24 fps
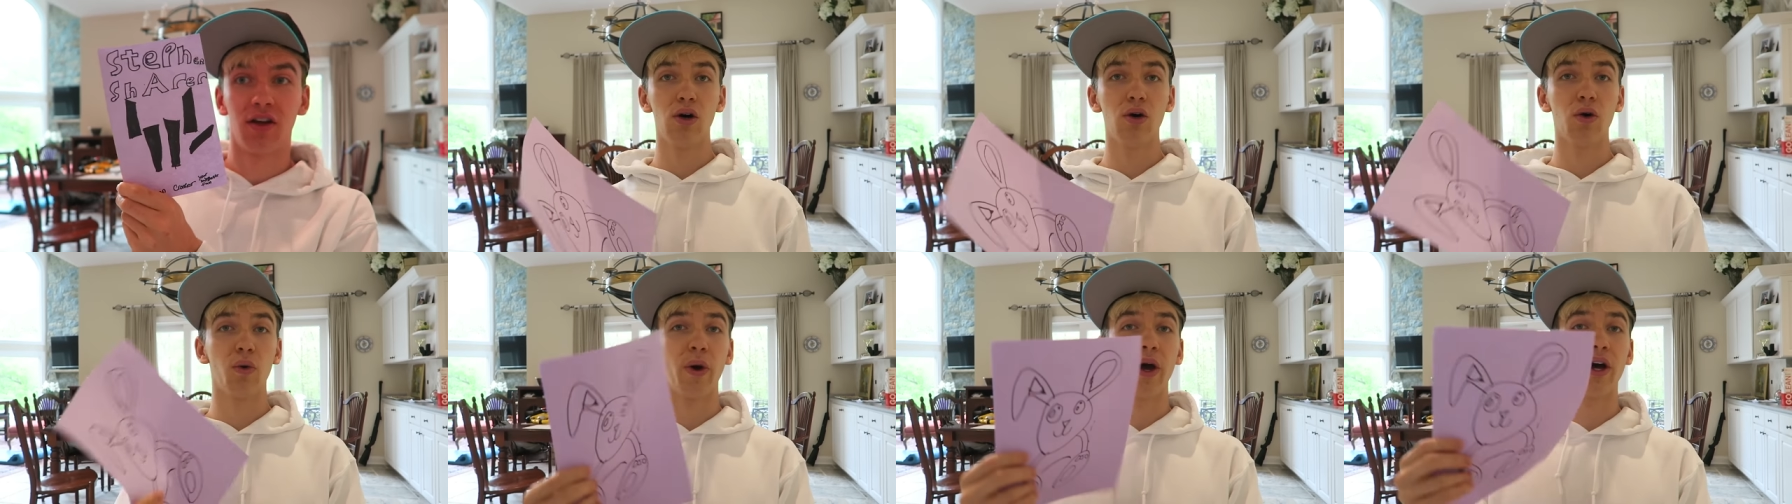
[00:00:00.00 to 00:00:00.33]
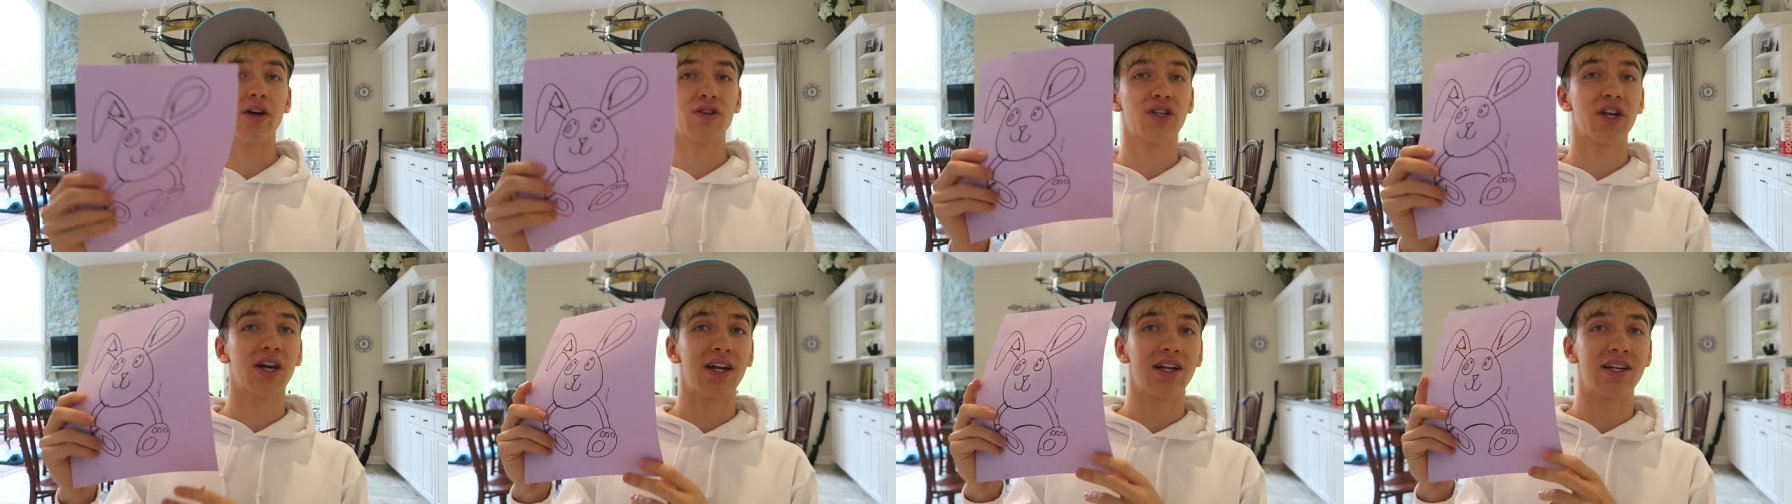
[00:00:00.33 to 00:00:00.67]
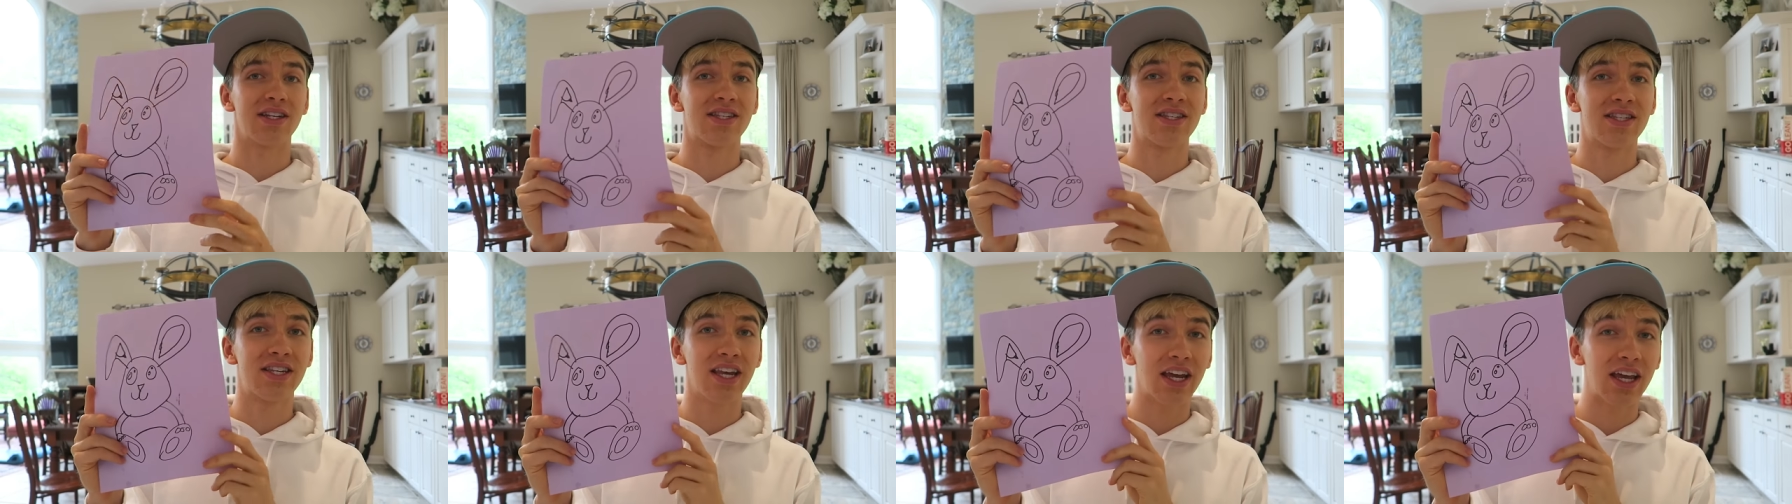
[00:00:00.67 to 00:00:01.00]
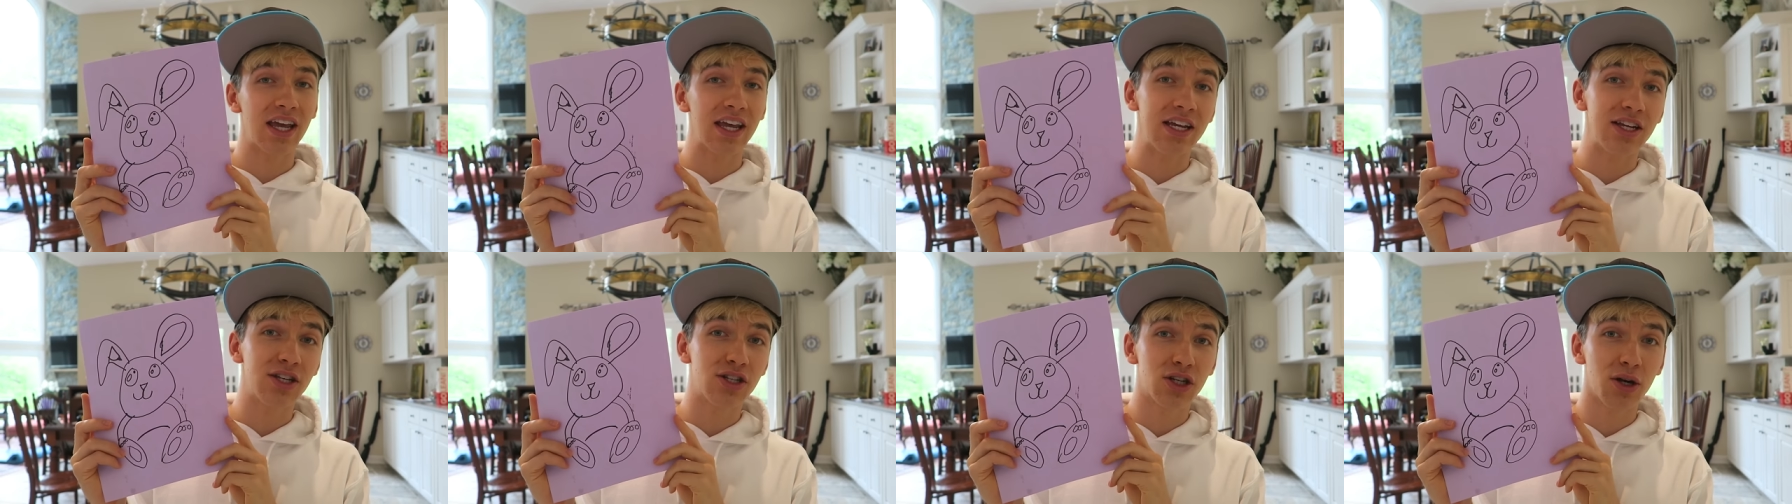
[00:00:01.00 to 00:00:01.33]
Oh, we also got a
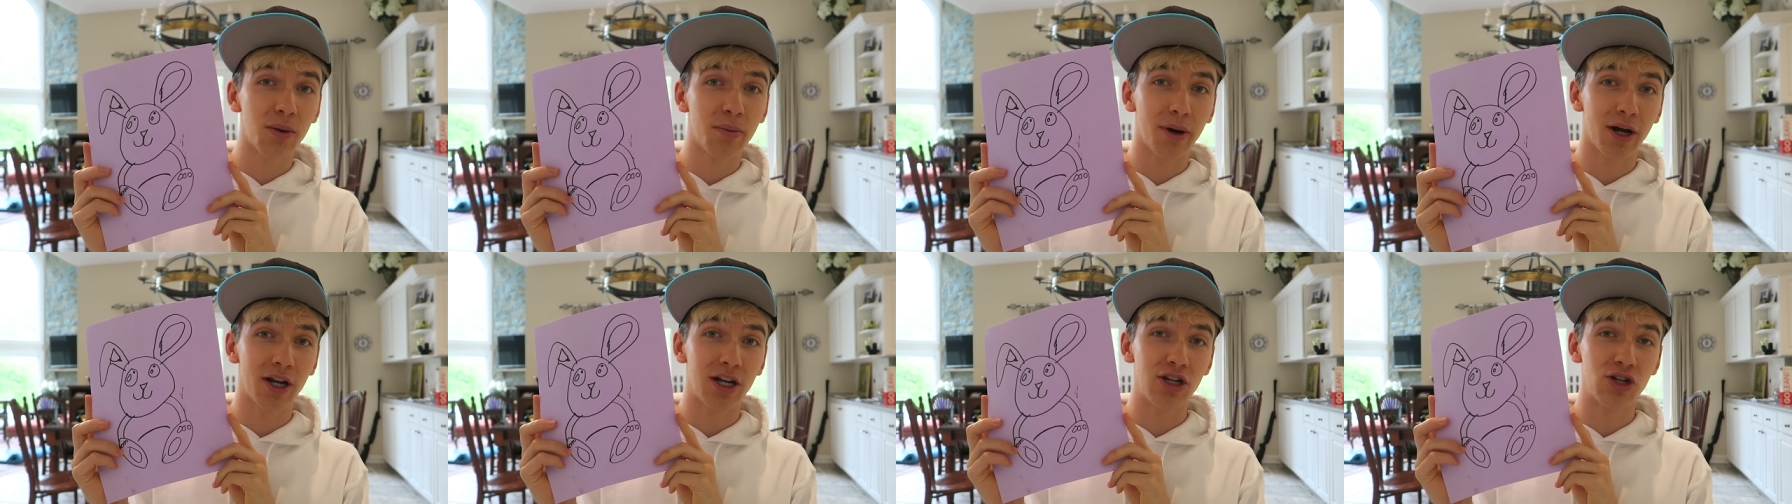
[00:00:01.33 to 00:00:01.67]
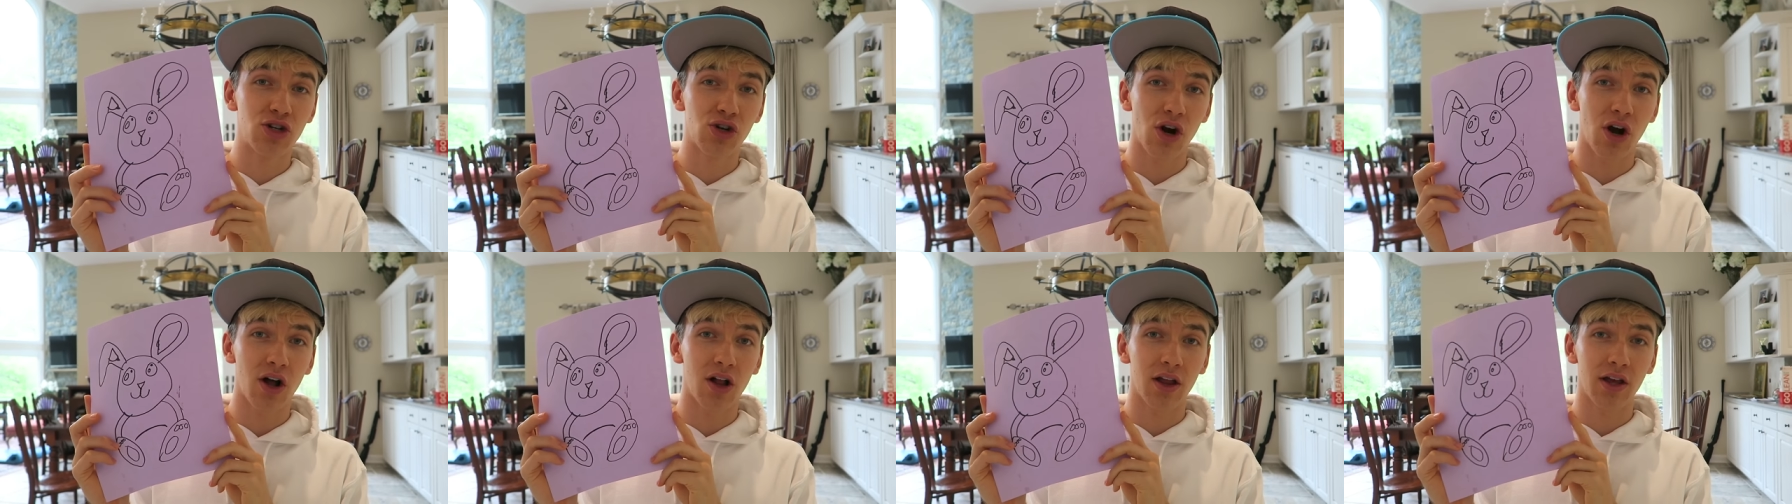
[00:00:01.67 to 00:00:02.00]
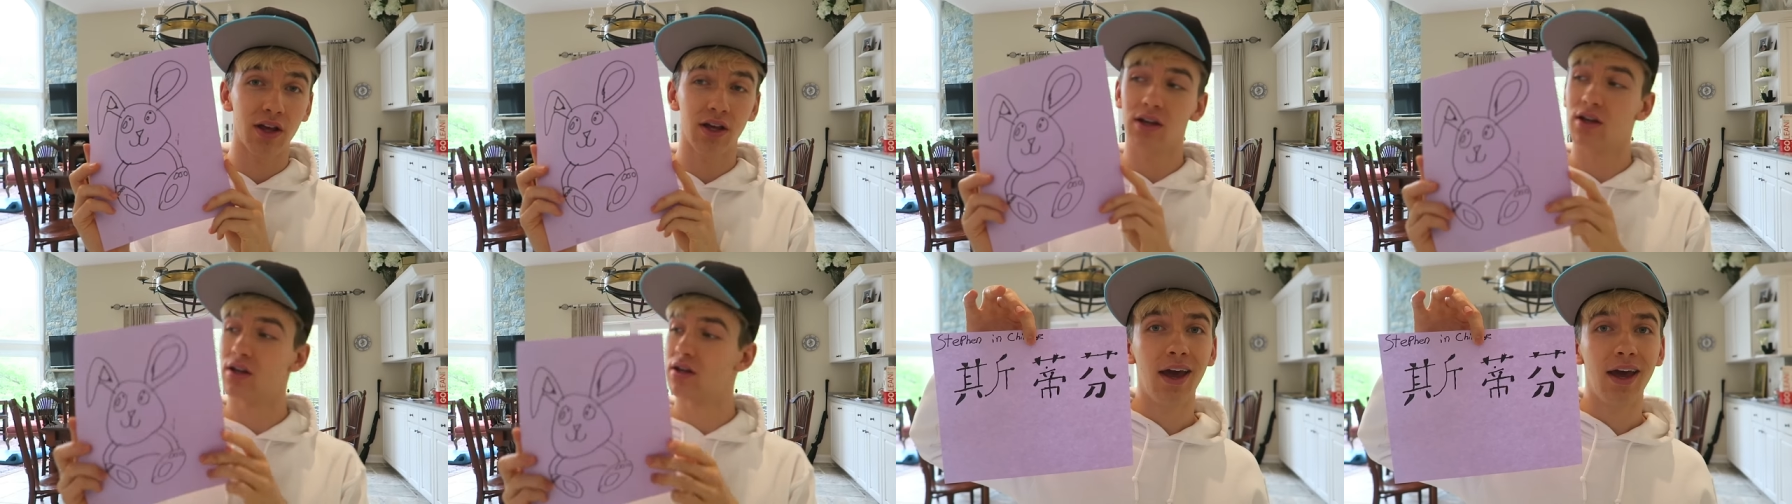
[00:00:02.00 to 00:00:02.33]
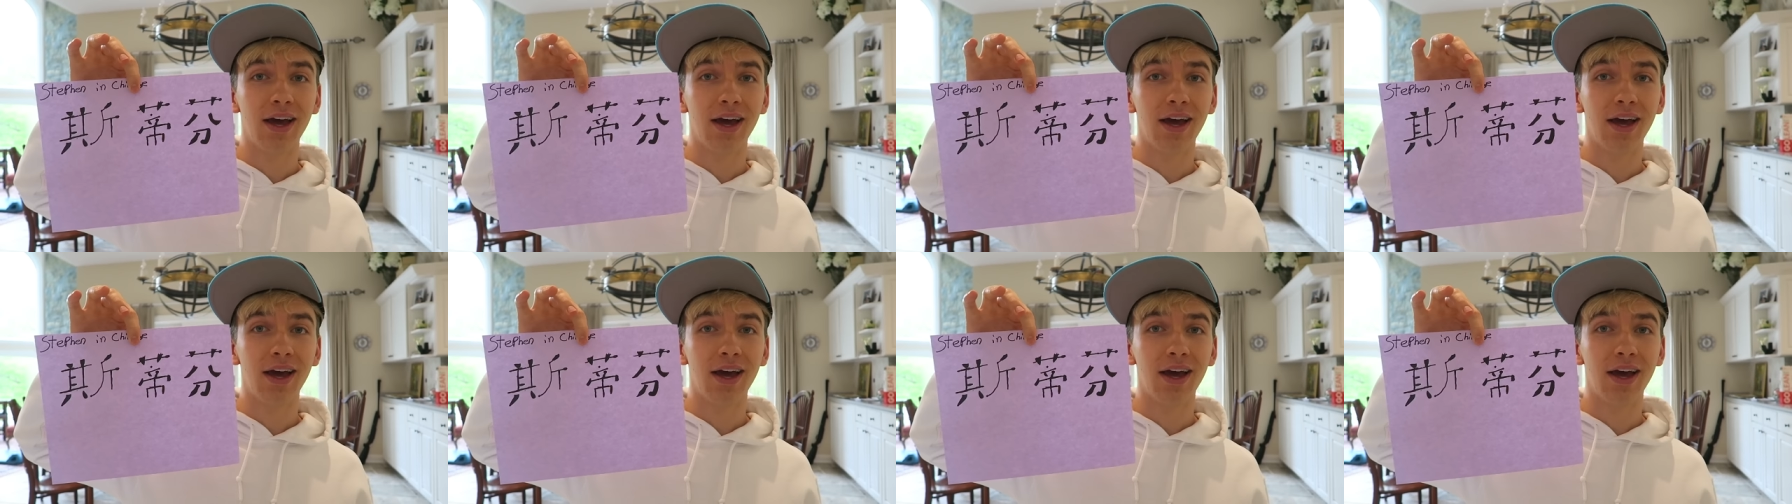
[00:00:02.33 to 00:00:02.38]
sick Easter Bunny drawing.